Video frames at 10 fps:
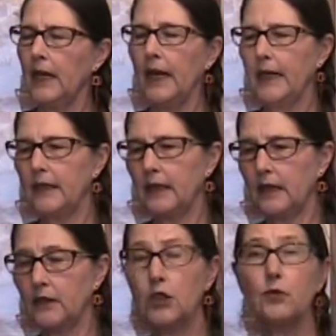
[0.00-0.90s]
And
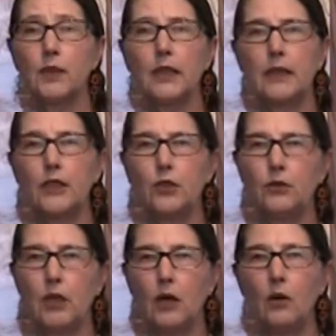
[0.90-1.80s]
just wanted to let you
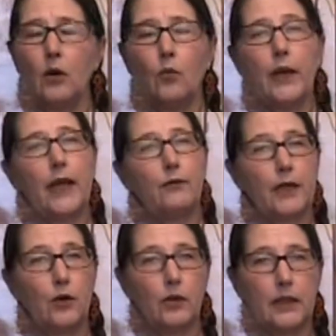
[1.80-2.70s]
know, we had
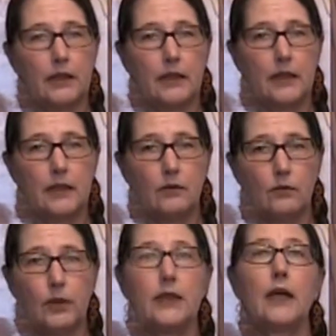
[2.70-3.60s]
recorded this.
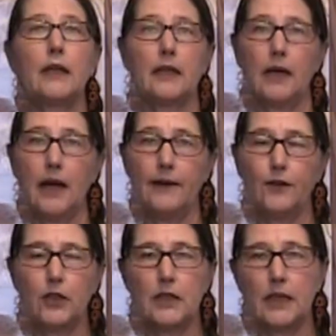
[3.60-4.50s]
We'd done it live
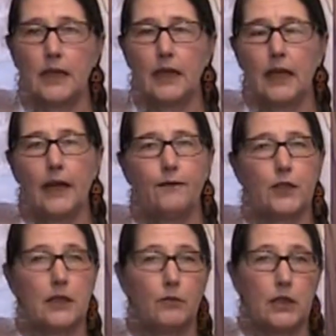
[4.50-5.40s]
on Sunday, and for
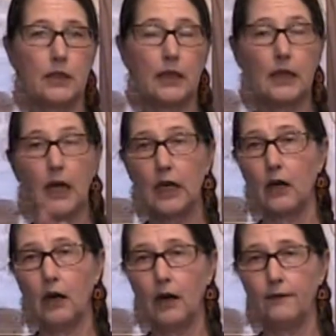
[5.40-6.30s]
some reason it cut
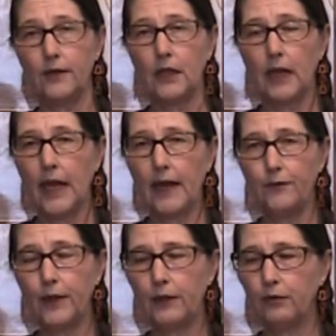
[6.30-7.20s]
off
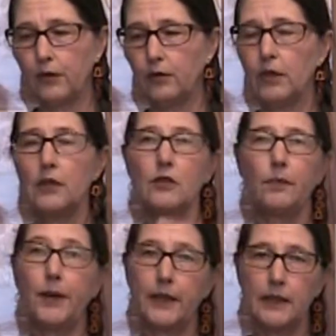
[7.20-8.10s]
halfway through. So
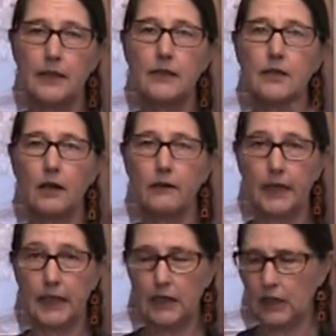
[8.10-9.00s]
part of this is
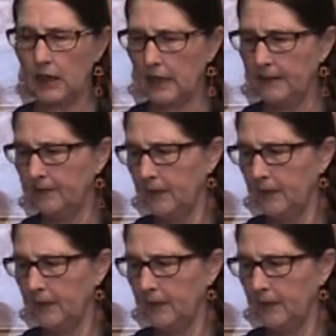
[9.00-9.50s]
already done.